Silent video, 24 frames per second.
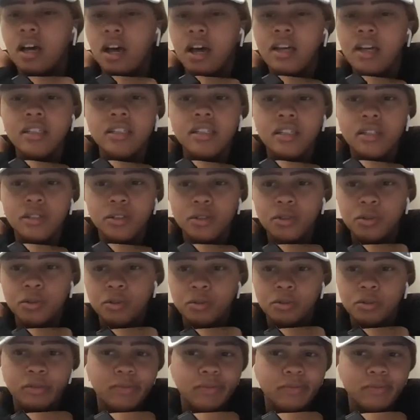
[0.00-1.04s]
I
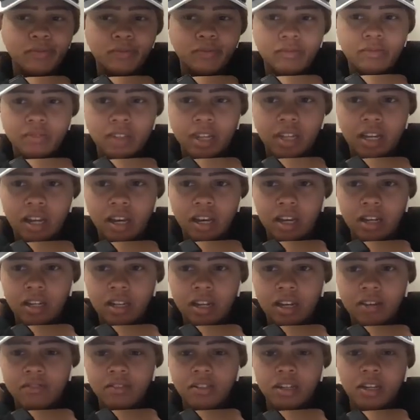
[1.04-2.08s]
still like
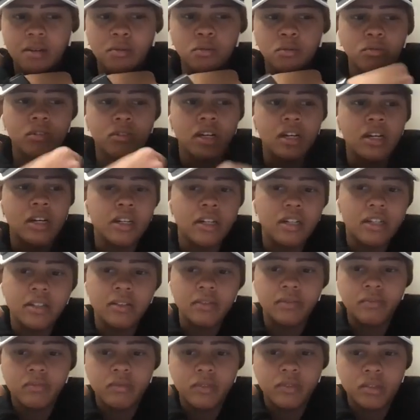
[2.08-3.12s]
kind of have times where
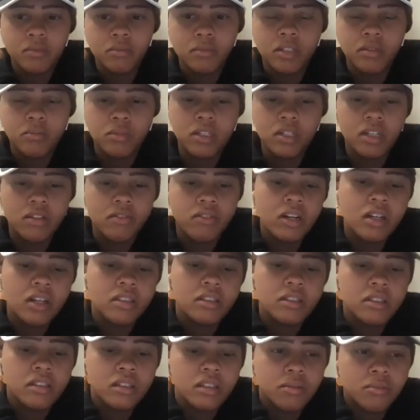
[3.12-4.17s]
I spend money
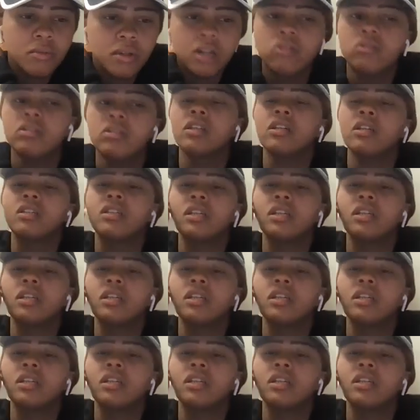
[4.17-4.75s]
recklessly, but I don't